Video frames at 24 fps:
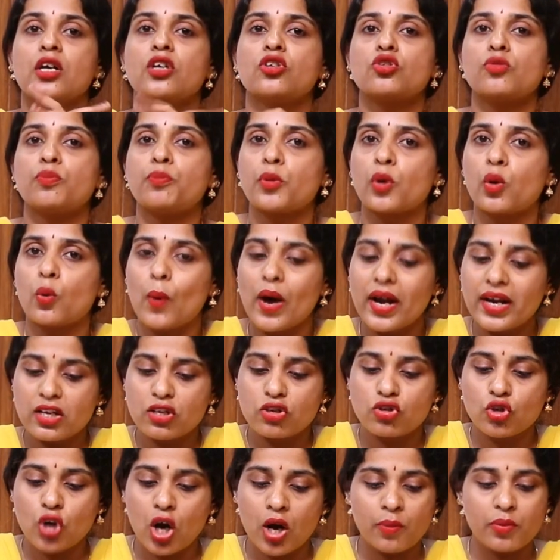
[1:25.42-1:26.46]
To
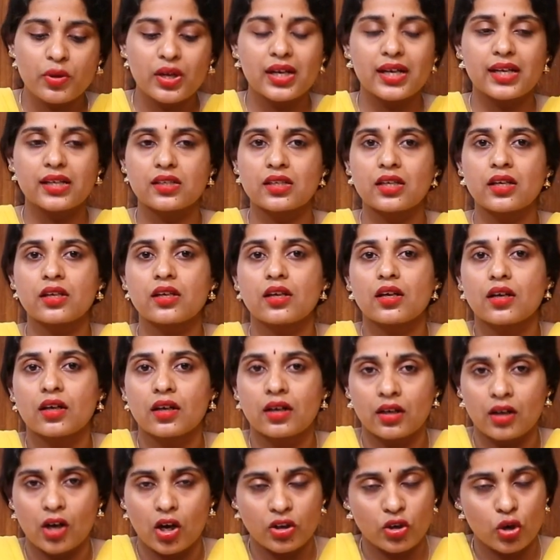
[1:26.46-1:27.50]
provide job related
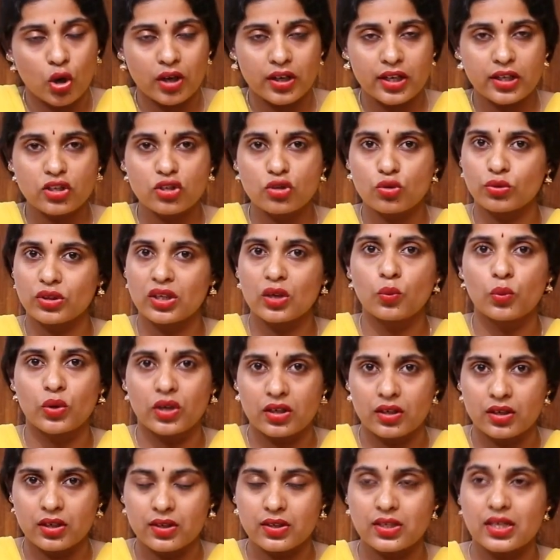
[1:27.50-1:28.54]
knowledge to the
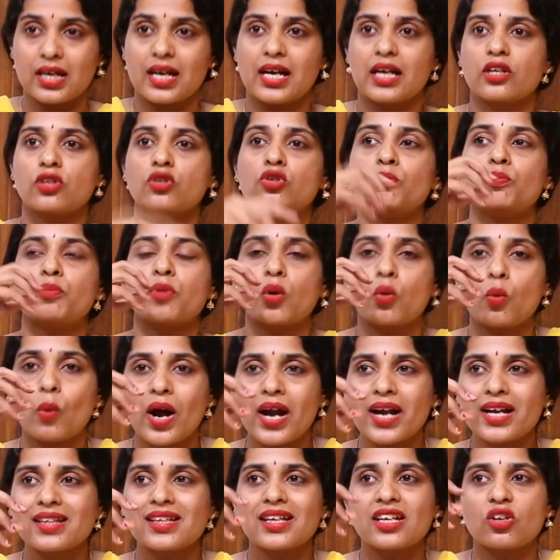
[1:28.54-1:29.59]
workers, to
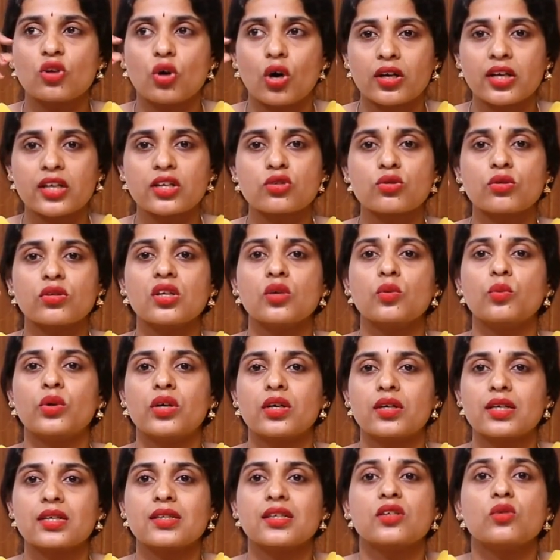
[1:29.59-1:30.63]
provide the knowledge to the
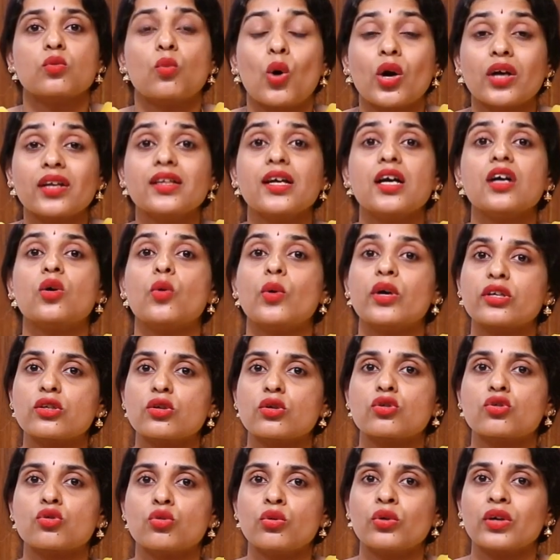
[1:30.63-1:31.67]
workers at what they are going
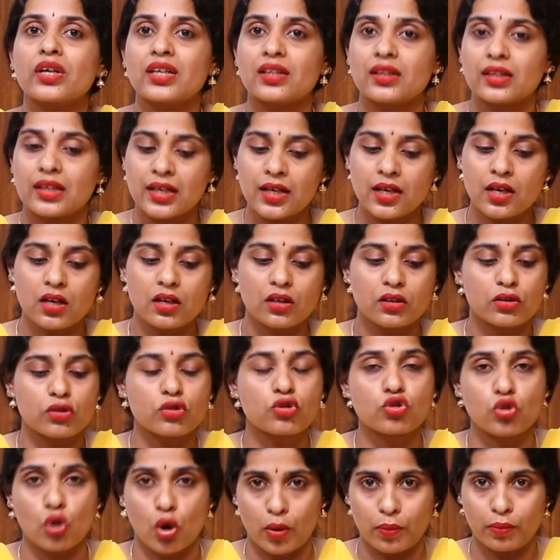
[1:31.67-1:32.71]
to do in the
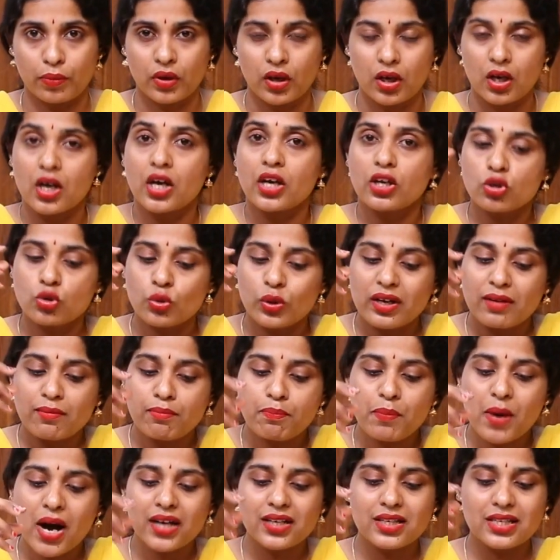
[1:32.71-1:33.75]
job, to
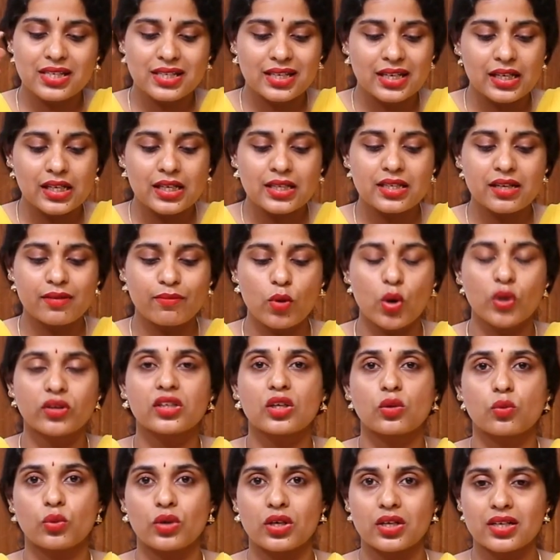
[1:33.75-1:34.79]
impart skills among
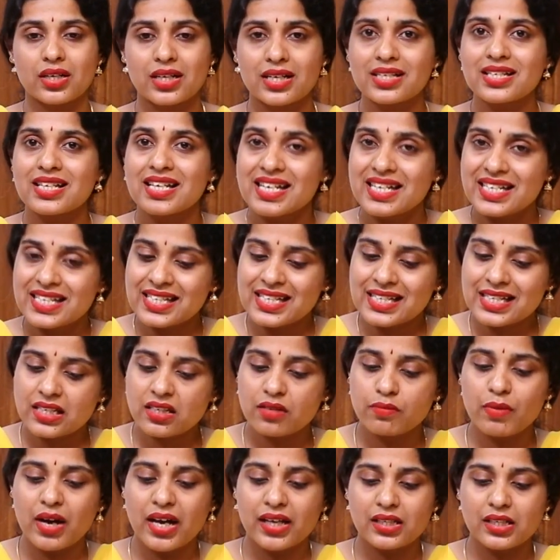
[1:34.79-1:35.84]
the workers
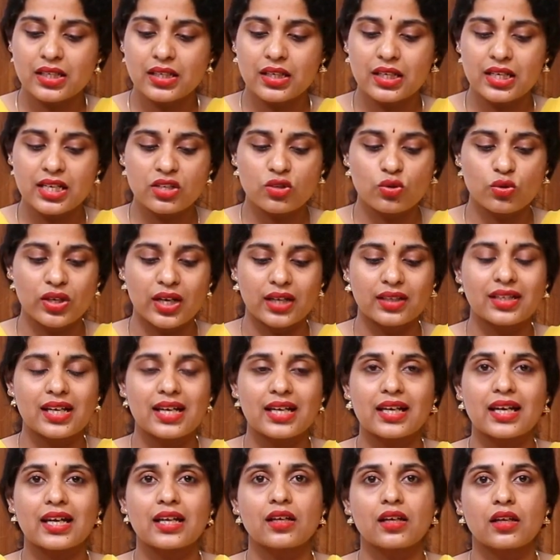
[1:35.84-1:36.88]
systematically so that they
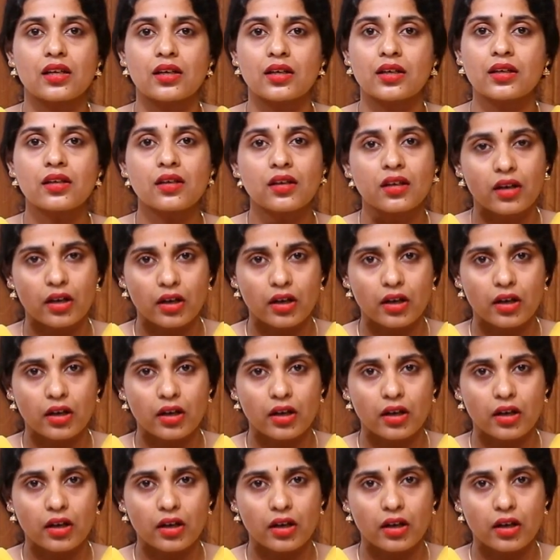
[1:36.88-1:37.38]
can learn